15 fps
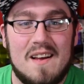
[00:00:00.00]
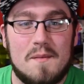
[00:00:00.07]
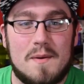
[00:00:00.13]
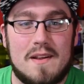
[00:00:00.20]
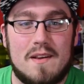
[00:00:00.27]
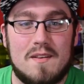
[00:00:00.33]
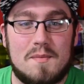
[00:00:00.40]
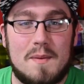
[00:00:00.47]
but
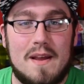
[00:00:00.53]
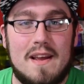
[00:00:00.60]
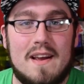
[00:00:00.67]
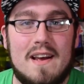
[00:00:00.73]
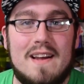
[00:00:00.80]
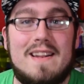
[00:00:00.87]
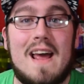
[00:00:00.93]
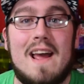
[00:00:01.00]
he was playing
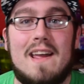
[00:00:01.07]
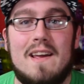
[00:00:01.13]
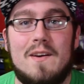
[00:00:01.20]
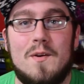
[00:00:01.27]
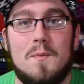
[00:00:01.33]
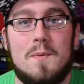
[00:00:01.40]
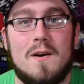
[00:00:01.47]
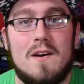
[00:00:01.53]
attacking
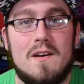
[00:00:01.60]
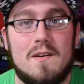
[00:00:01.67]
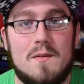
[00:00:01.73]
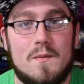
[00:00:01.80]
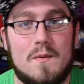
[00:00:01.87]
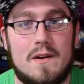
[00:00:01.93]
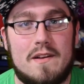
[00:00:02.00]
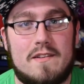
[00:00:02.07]
Hoopa,
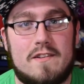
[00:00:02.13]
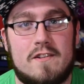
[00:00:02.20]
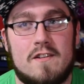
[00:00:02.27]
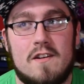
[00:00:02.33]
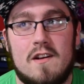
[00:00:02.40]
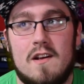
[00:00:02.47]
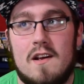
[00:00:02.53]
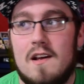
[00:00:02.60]
which
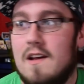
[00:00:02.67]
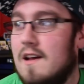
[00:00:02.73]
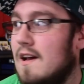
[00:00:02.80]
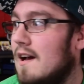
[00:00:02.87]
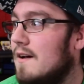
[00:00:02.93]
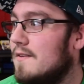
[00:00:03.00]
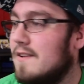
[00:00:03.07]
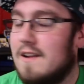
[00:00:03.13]

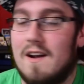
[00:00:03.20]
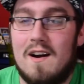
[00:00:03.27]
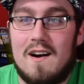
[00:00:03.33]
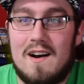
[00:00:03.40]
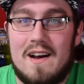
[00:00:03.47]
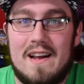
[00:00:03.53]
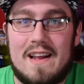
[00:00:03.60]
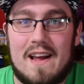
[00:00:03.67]
I was like, oh,
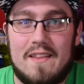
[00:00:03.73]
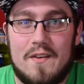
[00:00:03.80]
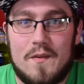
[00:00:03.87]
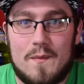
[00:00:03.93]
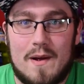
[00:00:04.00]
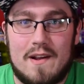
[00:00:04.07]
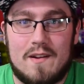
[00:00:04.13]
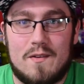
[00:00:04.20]
I got the
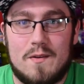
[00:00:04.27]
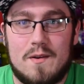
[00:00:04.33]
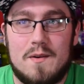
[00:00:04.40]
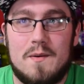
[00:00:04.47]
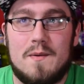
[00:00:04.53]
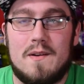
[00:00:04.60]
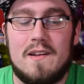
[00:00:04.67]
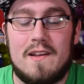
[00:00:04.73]

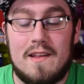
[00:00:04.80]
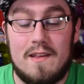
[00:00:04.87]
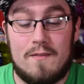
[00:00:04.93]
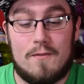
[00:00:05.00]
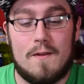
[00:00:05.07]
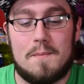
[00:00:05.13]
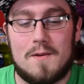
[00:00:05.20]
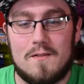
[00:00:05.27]
Oranguru. He
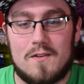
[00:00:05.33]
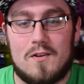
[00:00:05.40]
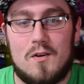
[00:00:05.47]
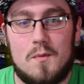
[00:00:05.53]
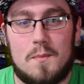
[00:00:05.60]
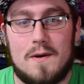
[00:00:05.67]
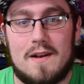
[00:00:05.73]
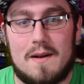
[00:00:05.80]
flips over
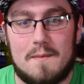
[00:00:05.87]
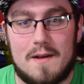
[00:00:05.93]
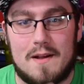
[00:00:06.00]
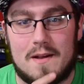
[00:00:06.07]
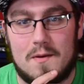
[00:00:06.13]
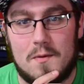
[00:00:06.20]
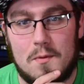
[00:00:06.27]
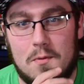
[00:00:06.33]
Hoopa, and I'm like,
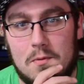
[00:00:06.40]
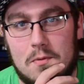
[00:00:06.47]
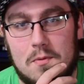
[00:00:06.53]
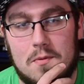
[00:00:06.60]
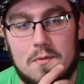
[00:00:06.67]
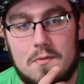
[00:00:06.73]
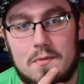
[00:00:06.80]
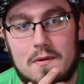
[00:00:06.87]

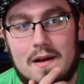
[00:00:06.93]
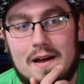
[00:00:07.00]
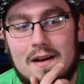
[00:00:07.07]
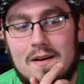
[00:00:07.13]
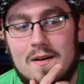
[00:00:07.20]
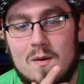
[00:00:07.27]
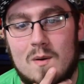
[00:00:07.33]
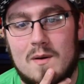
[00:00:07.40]

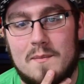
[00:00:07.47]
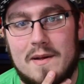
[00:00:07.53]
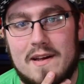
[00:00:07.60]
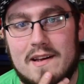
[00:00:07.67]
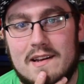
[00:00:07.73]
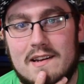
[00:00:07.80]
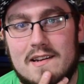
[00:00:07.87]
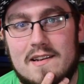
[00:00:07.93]
how am I
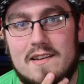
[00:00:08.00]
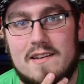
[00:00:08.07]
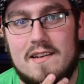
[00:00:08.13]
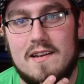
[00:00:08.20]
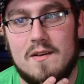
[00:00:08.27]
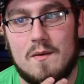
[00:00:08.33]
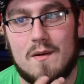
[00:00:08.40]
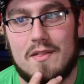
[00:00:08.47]
gonna
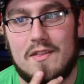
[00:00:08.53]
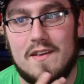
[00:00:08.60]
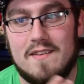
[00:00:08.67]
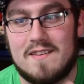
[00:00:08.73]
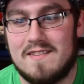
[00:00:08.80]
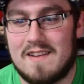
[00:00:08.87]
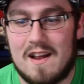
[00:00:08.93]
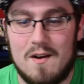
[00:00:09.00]
deal with this?
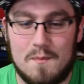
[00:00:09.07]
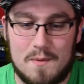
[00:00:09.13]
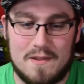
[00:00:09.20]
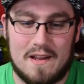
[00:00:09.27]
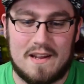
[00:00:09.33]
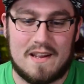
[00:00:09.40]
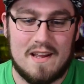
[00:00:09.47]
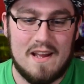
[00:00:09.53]
Because I opened
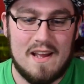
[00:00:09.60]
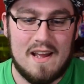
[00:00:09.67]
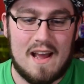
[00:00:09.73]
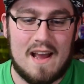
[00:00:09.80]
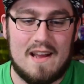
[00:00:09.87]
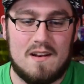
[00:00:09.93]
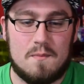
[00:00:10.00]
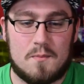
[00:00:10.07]
I
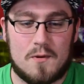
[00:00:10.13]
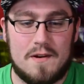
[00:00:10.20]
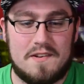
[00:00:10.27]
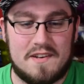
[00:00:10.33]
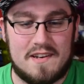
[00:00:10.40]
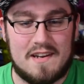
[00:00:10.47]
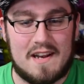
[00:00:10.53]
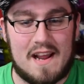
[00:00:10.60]
had
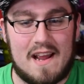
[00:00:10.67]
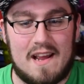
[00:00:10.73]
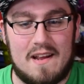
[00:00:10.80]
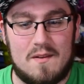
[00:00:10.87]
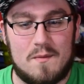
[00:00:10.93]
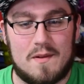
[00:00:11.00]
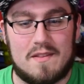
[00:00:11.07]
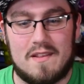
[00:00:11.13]
Bridget in
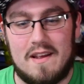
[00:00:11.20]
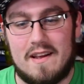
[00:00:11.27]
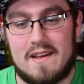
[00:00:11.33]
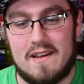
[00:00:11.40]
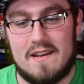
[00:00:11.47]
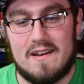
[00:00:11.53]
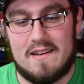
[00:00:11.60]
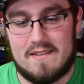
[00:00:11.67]
hand with
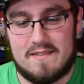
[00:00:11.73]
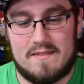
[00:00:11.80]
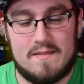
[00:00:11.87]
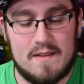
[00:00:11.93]
and